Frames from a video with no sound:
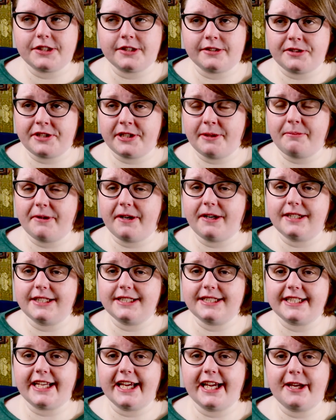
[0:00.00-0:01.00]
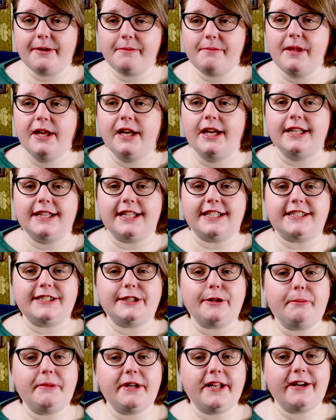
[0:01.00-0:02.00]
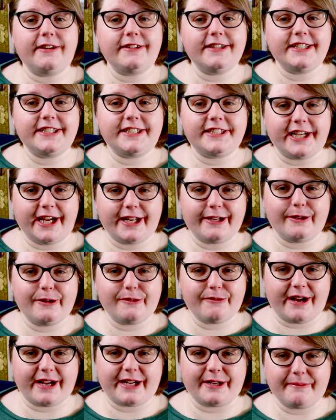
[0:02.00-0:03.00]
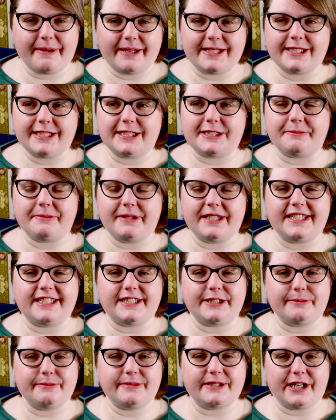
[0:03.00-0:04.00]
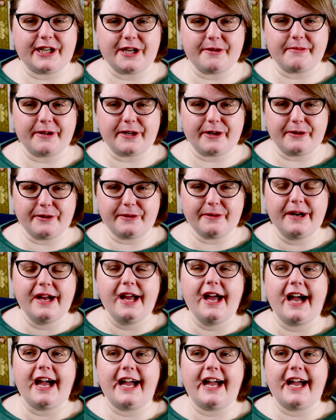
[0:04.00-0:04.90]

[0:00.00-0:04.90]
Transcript: So Shipyard is a game that somebody on this channel recommended to me some time ago.